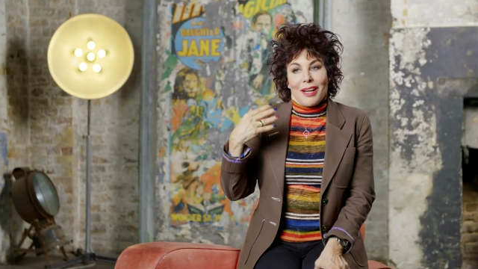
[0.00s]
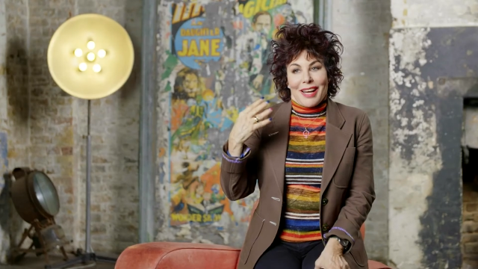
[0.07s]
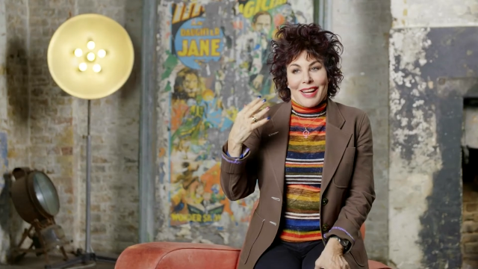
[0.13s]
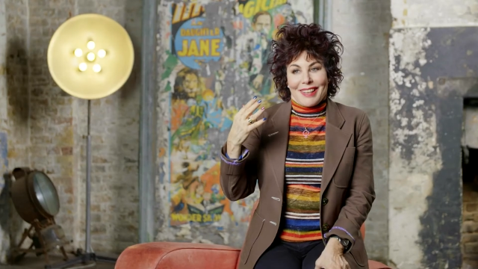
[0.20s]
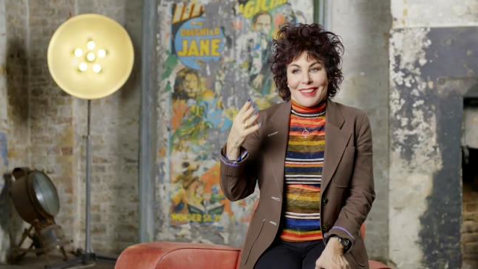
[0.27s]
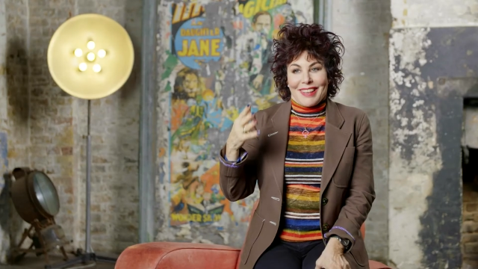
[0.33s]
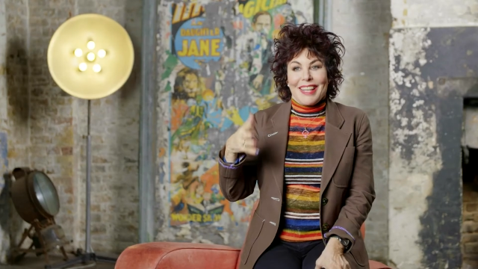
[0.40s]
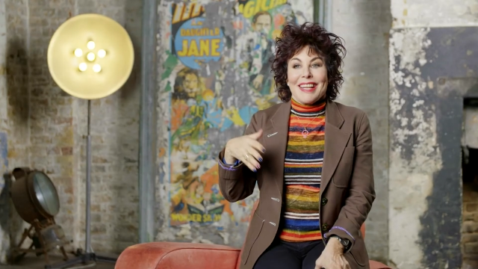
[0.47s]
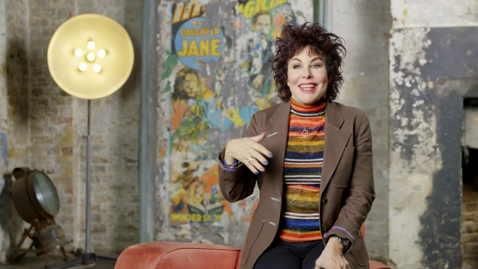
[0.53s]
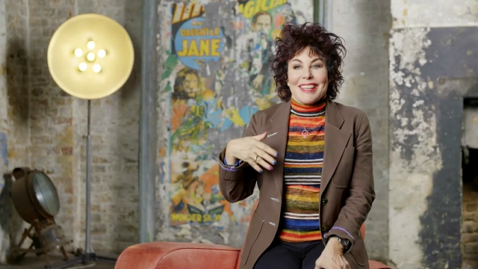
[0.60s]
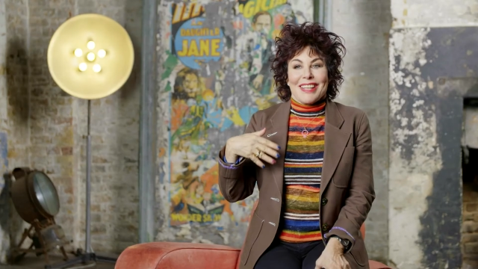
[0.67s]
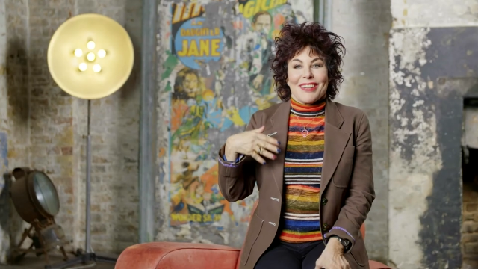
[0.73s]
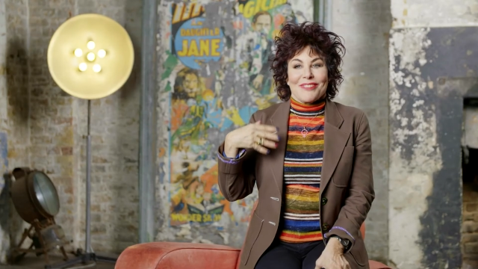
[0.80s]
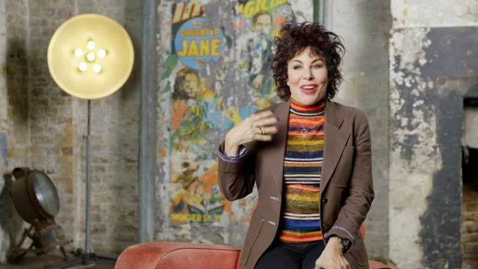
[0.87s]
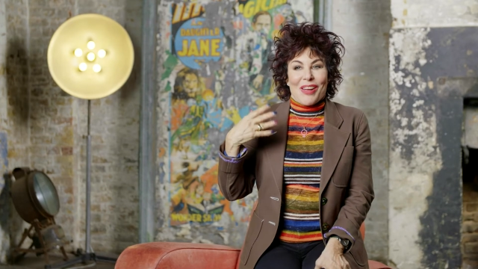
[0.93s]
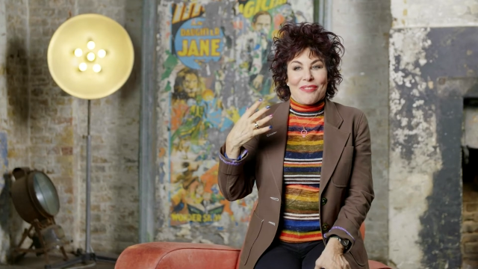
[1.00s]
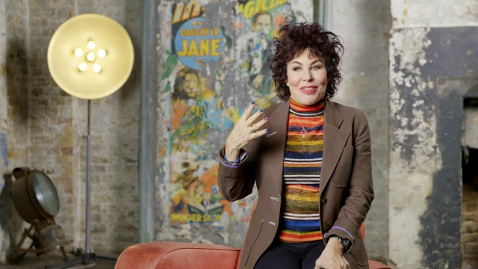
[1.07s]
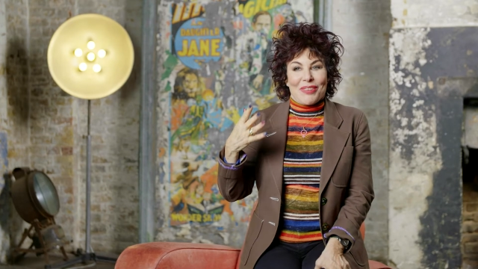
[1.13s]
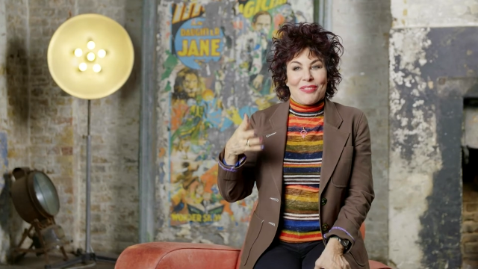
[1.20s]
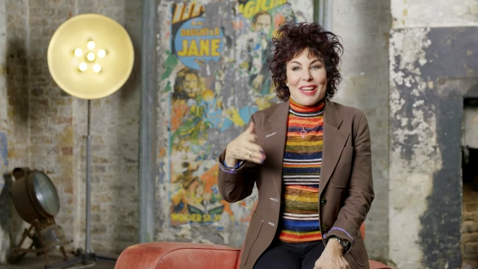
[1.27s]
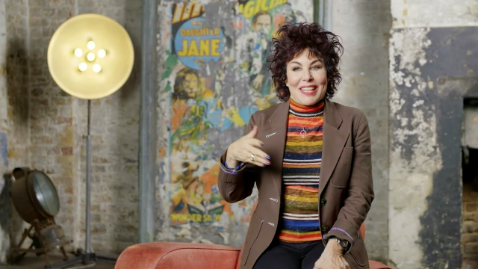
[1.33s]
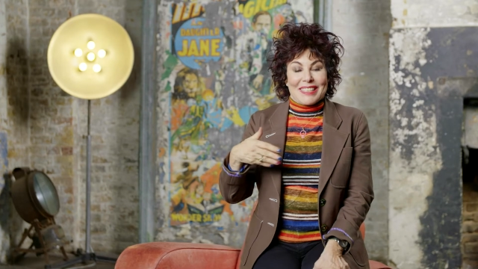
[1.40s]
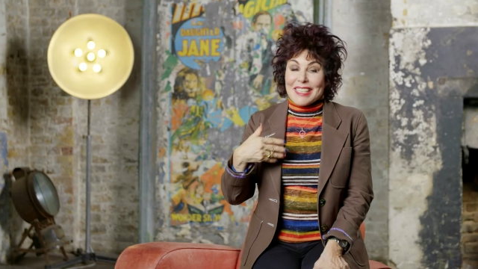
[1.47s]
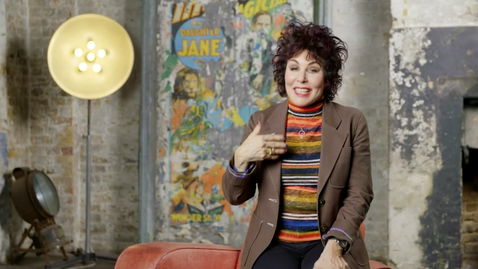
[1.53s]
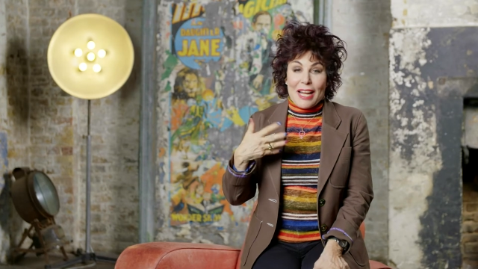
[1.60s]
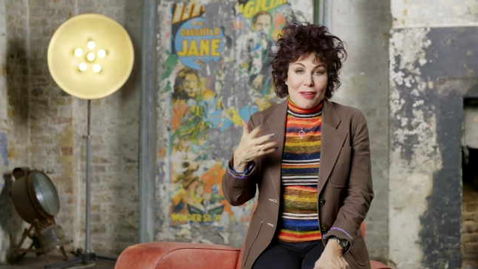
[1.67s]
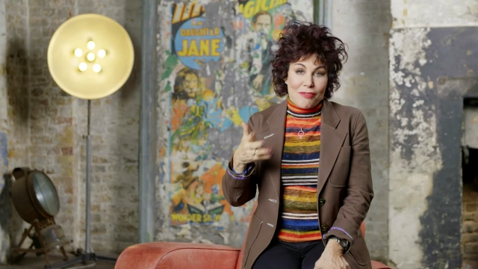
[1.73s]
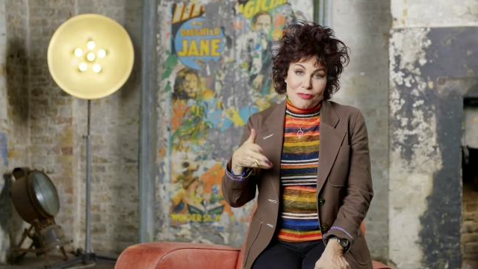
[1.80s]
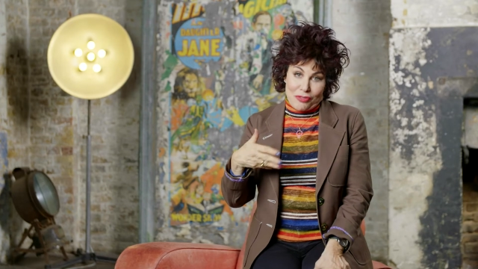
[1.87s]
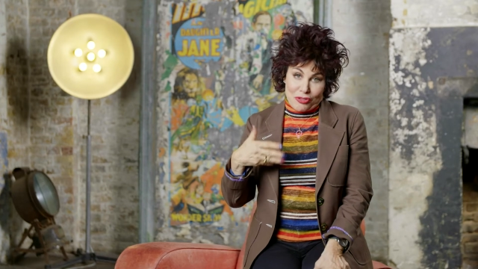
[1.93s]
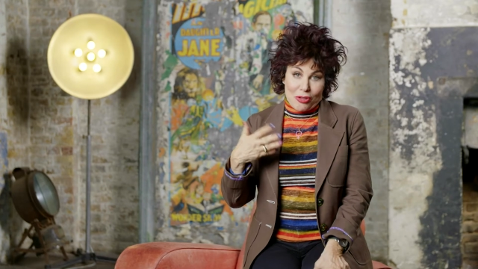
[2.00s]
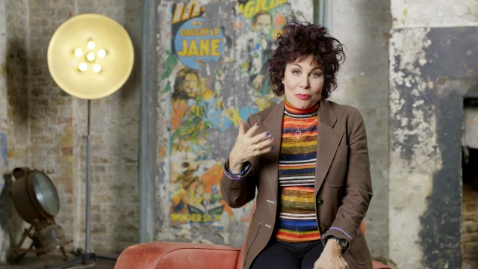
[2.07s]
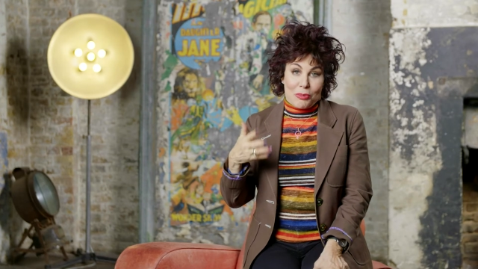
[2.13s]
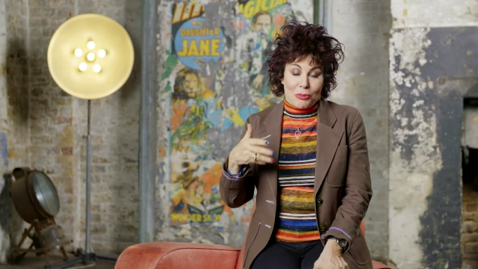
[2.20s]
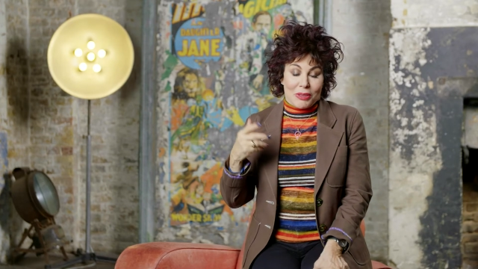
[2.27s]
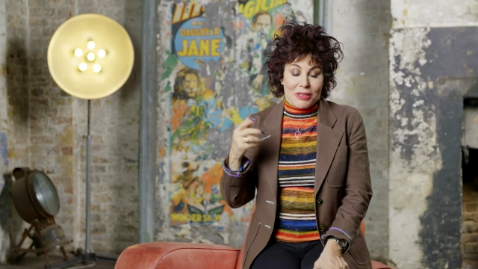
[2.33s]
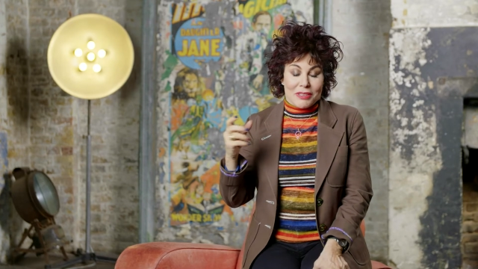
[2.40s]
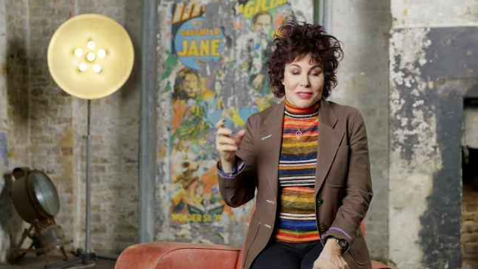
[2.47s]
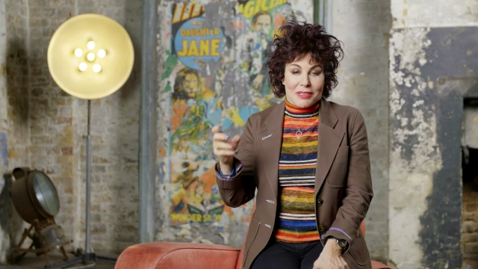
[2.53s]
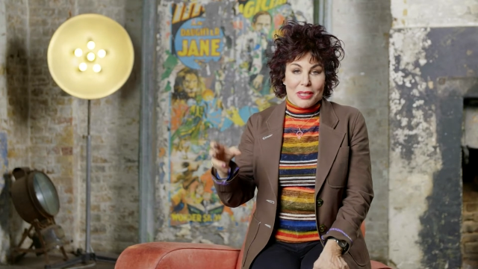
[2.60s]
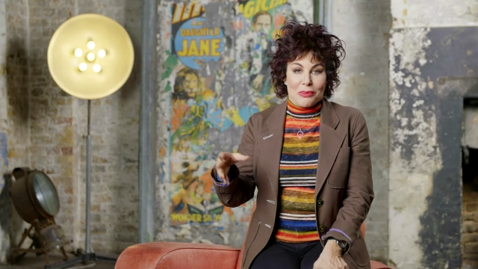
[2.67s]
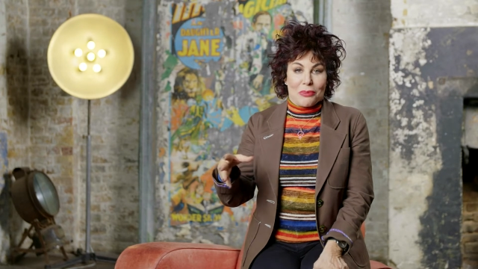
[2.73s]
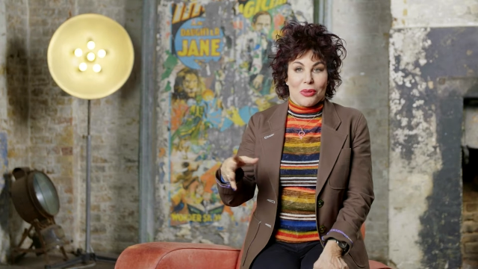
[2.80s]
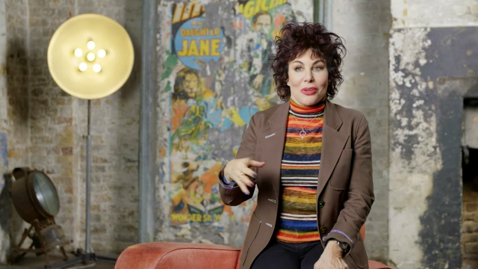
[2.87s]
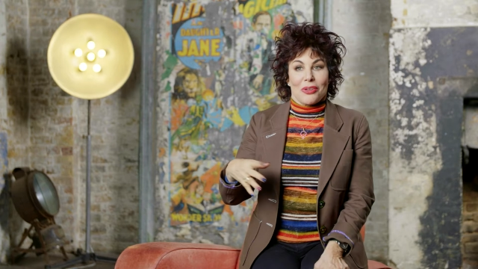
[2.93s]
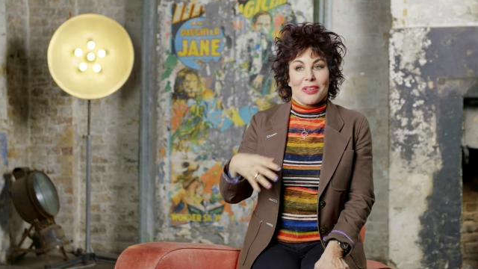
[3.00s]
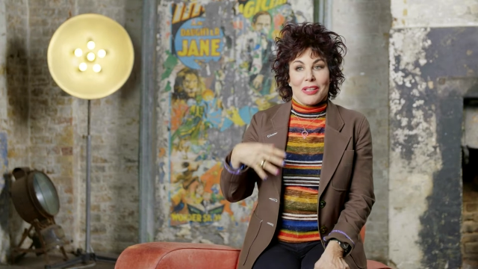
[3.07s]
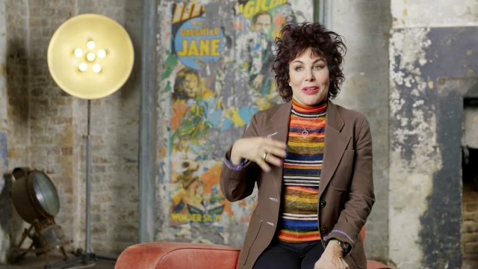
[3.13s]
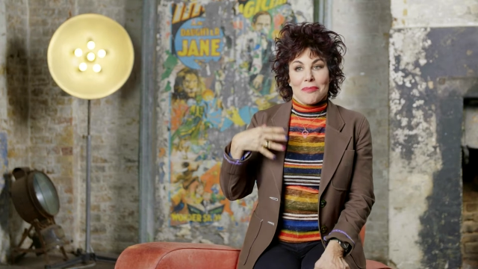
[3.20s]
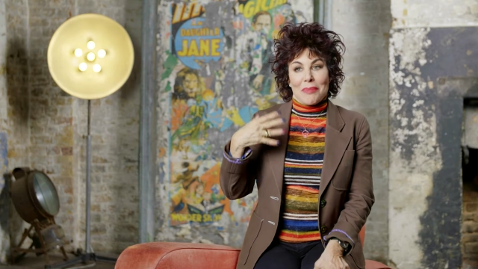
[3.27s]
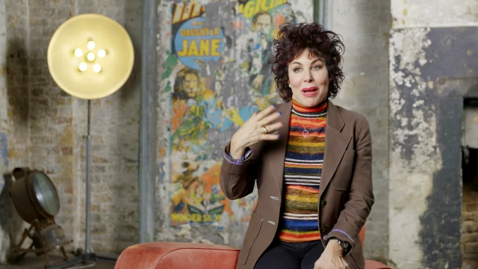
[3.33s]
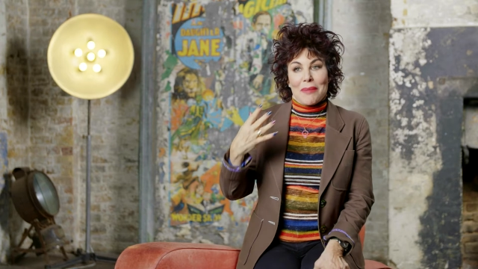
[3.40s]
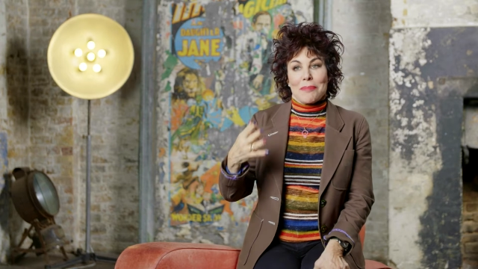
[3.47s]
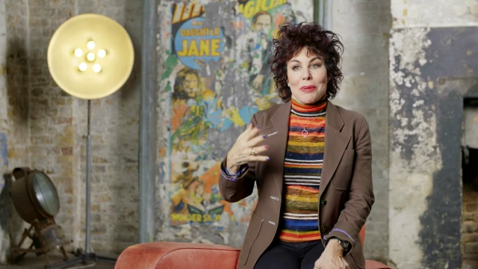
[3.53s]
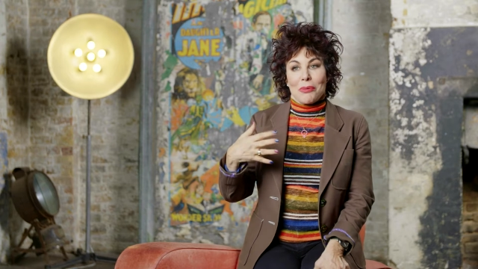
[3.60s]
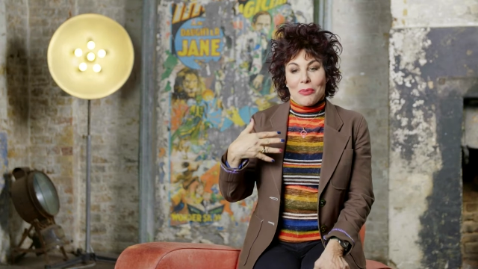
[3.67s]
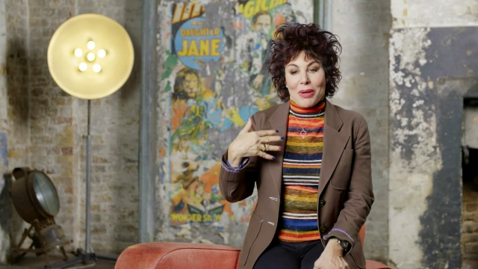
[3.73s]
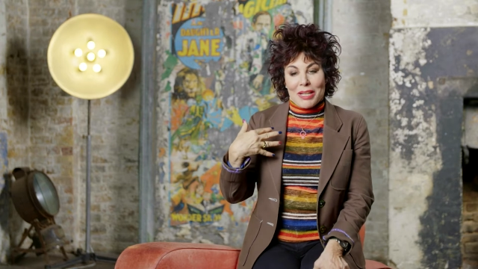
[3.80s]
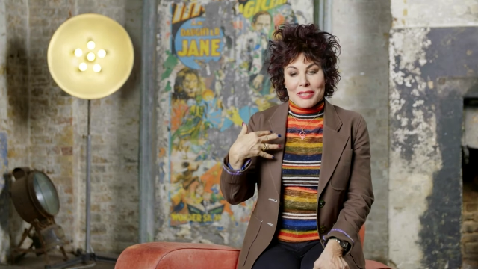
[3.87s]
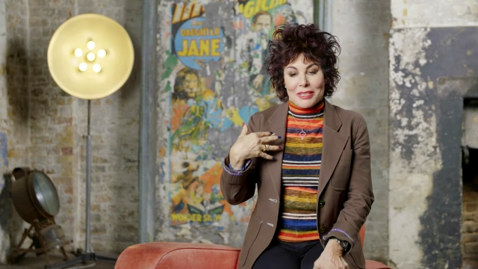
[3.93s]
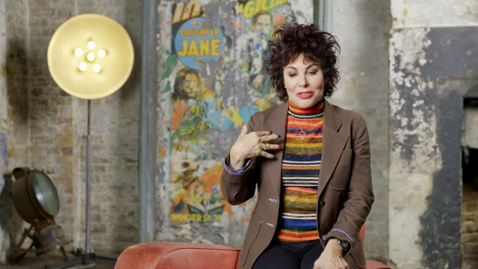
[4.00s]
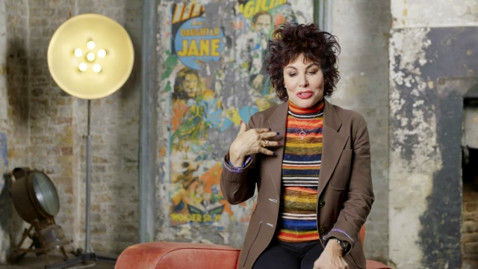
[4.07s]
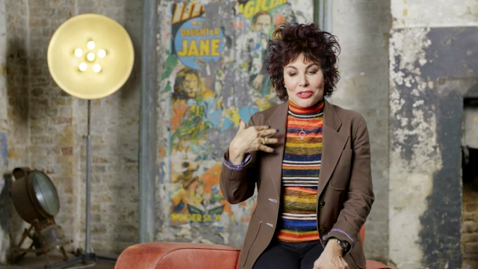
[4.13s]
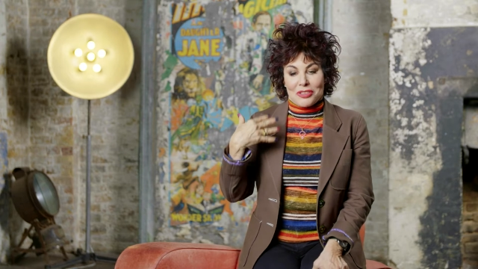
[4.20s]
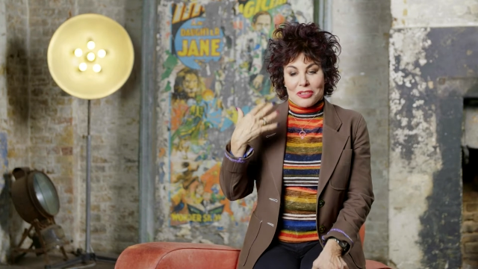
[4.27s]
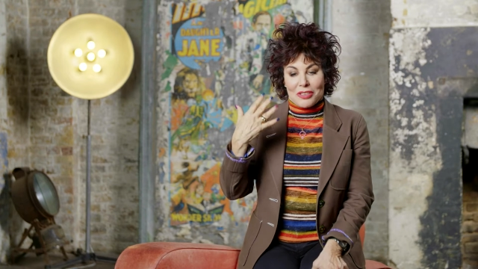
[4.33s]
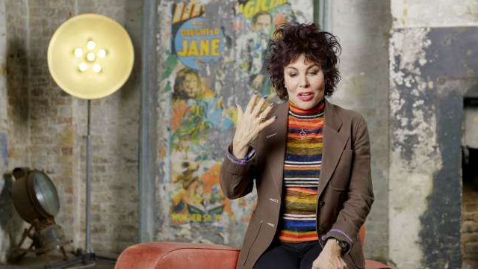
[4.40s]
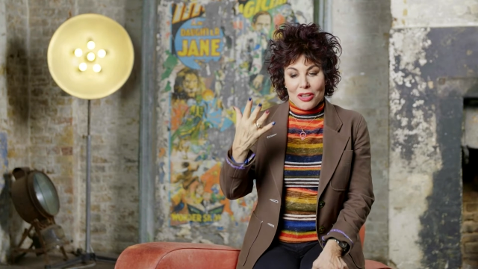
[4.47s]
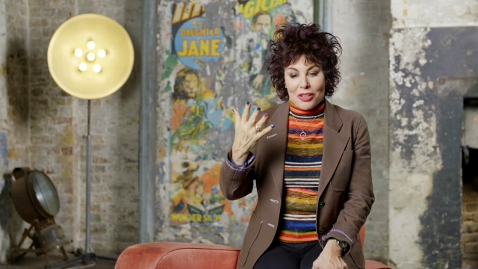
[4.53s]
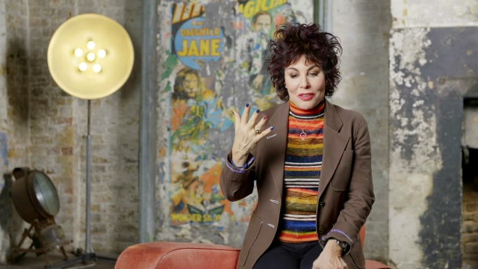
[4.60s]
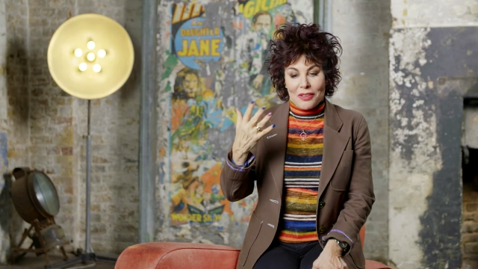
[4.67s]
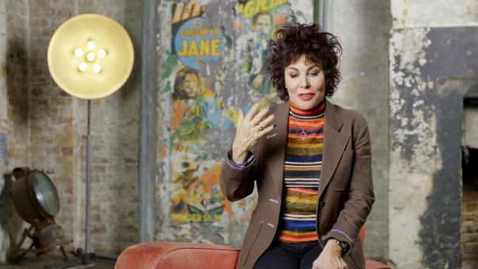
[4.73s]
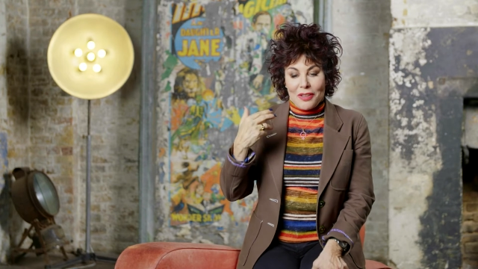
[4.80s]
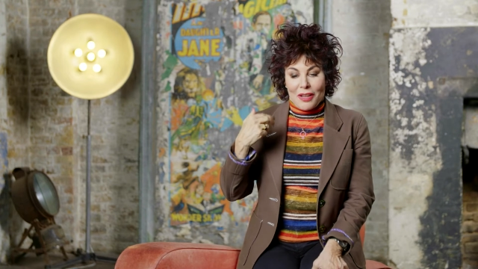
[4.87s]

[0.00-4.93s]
I think there might be ways, and I have trouble with the C word, there might be ways to start